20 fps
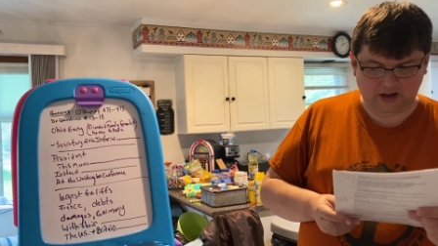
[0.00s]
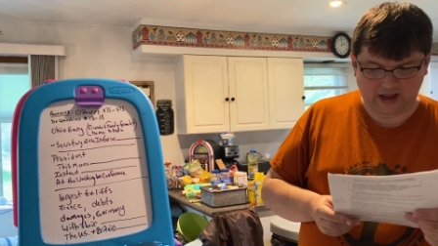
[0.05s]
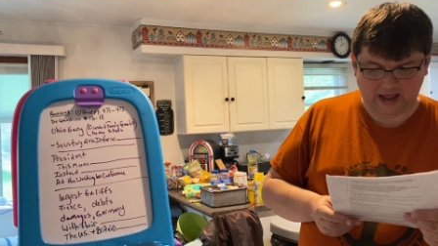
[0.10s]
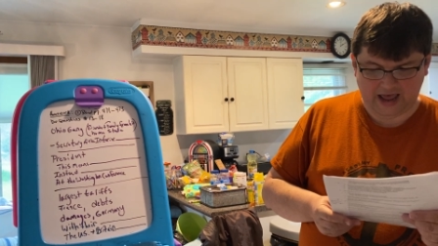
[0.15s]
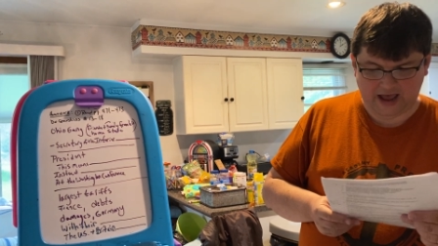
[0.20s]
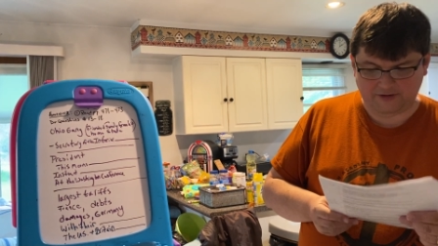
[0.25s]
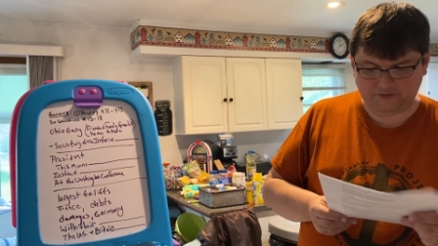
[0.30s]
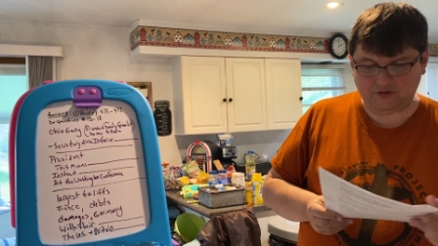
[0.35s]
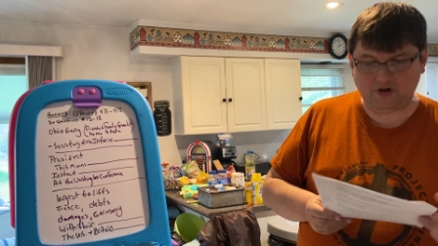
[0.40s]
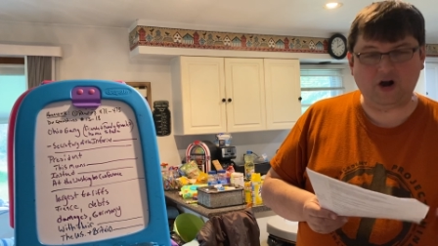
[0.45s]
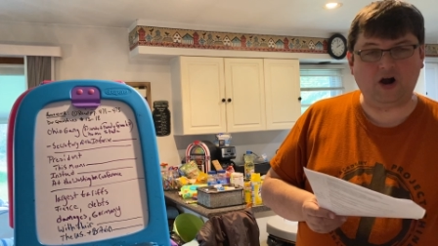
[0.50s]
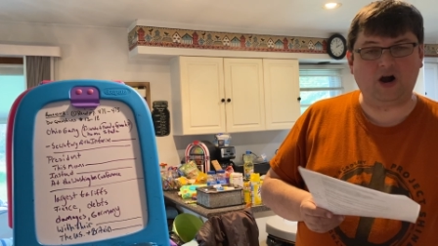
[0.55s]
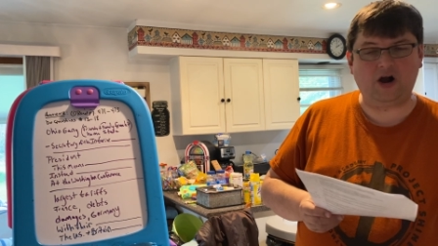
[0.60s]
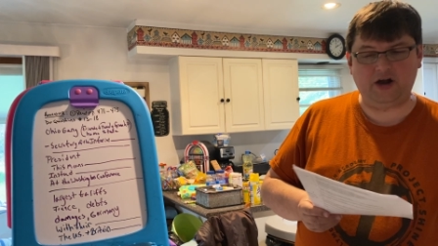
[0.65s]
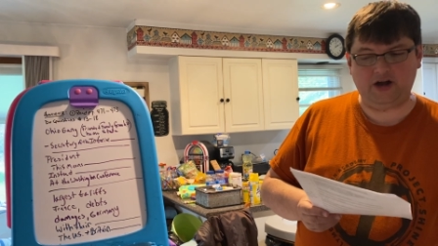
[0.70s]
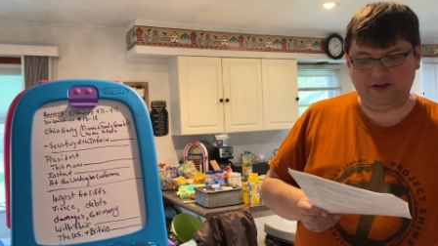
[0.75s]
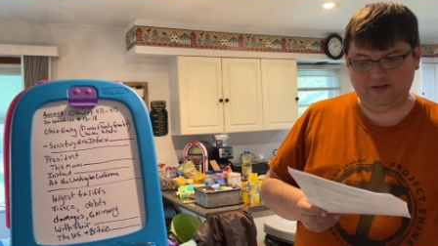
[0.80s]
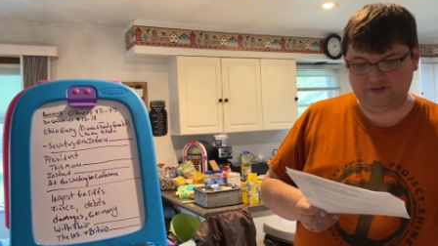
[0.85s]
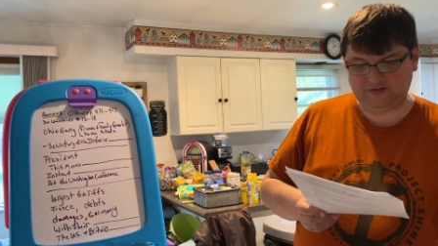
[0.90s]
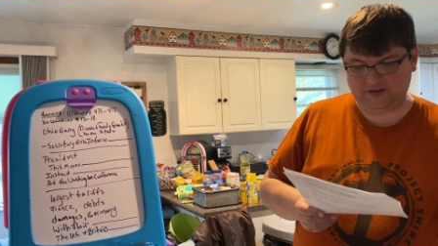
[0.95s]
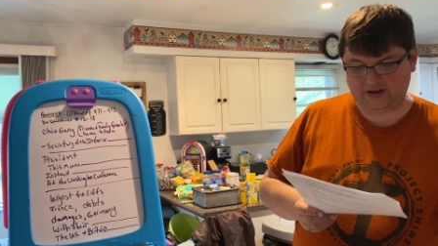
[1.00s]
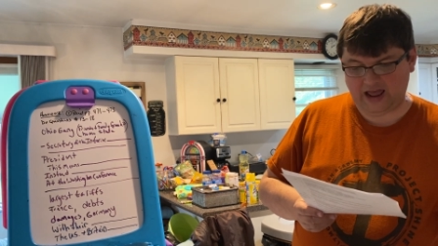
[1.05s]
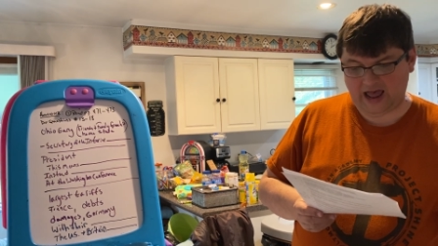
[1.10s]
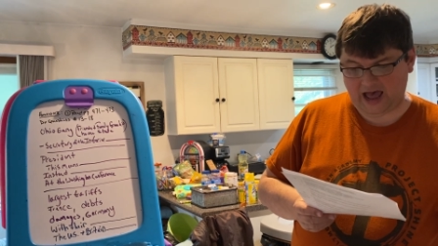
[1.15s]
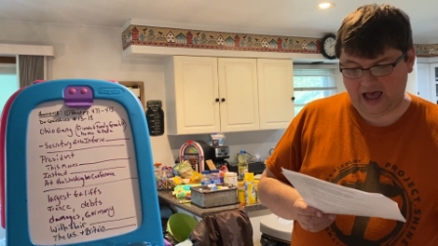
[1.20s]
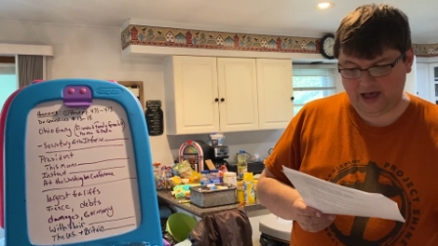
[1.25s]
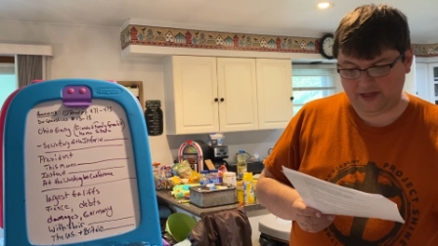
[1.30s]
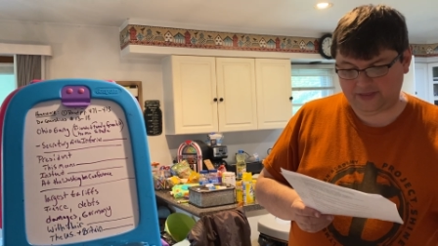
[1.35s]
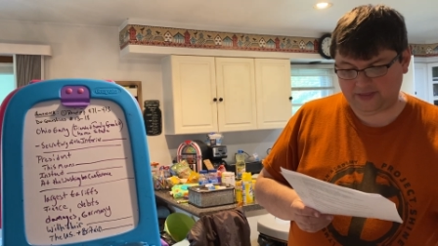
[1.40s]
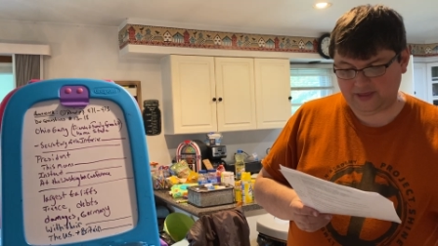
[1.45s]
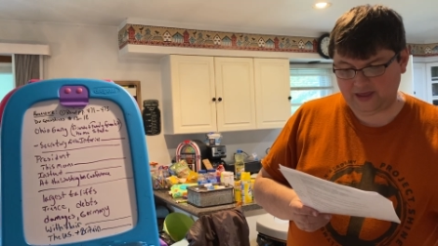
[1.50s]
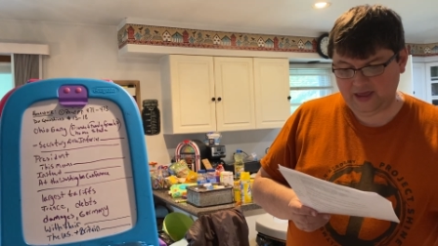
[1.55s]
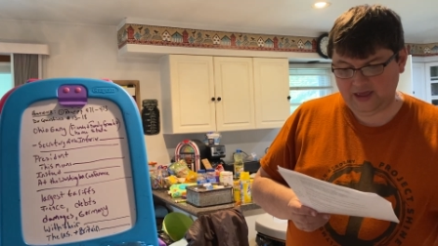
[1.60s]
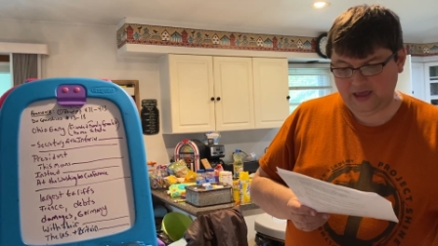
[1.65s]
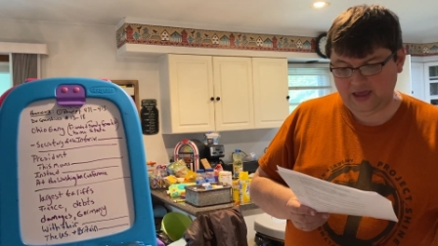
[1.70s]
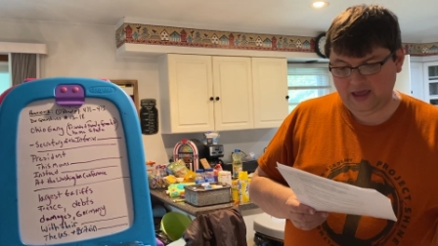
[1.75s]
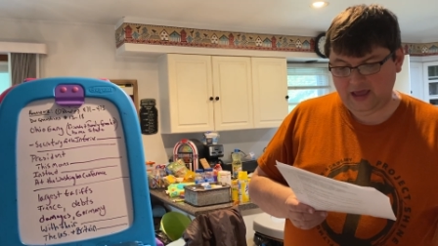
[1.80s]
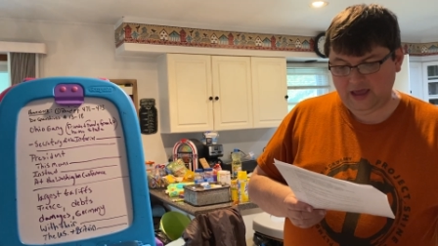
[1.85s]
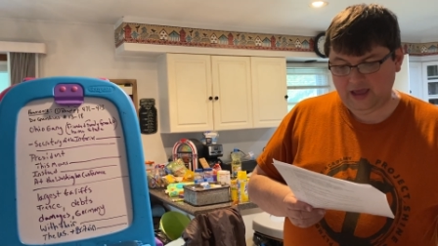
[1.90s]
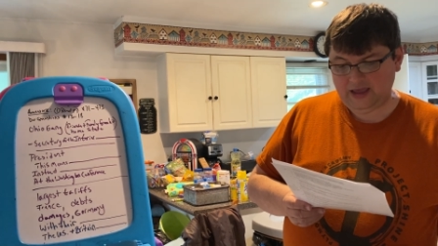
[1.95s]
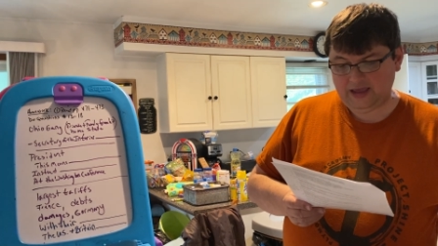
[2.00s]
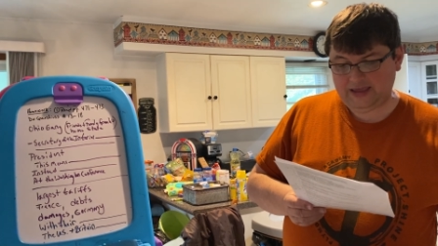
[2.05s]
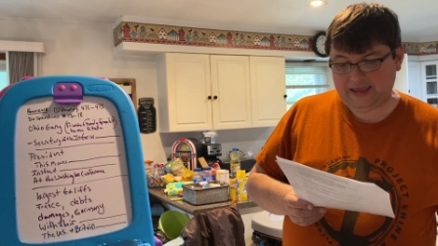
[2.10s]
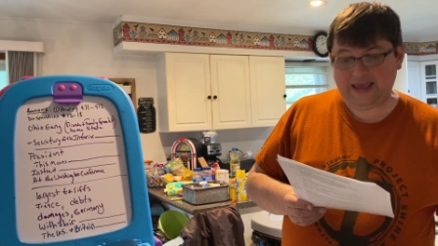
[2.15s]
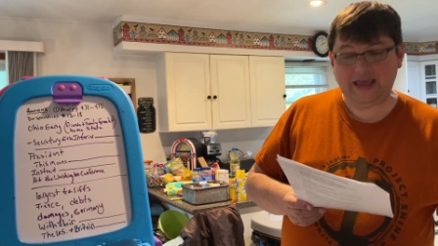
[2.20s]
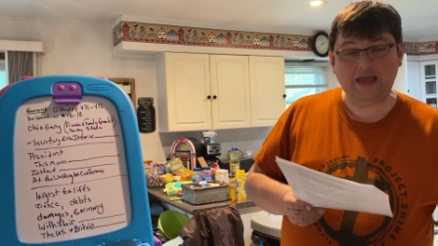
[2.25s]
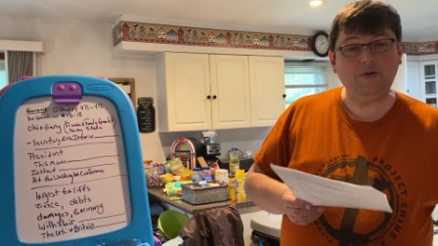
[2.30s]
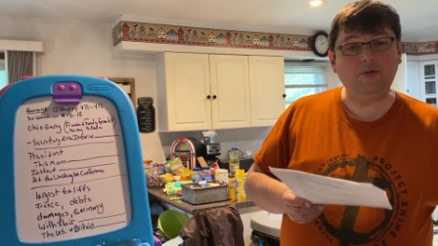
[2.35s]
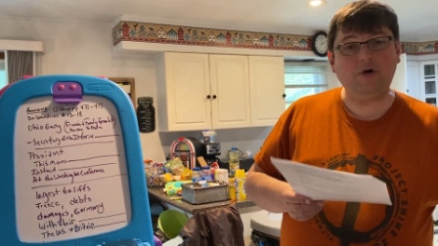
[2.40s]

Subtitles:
after Harding's death, he